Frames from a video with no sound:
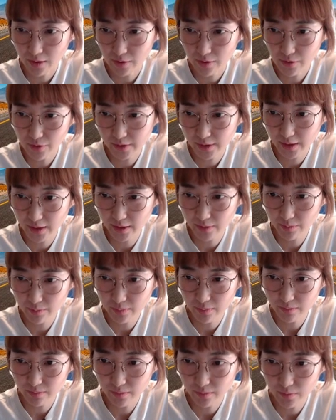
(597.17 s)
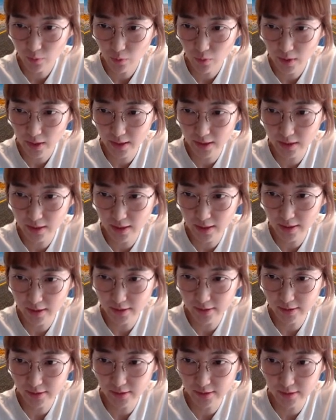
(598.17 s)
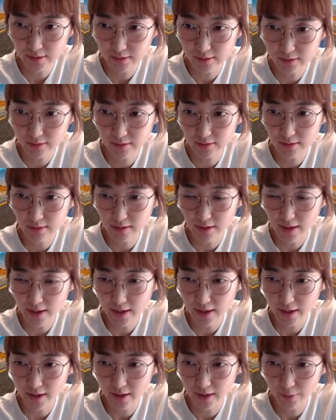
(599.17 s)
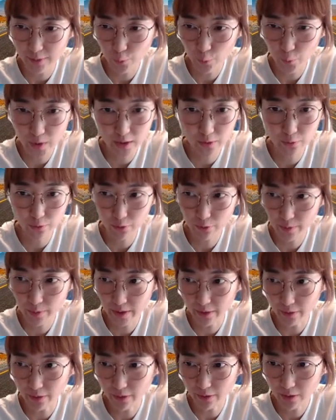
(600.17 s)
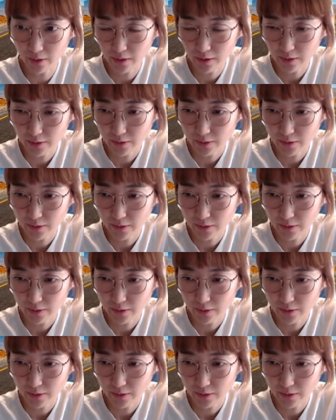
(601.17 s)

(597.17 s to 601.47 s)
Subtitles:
As you see, white has a weak group here.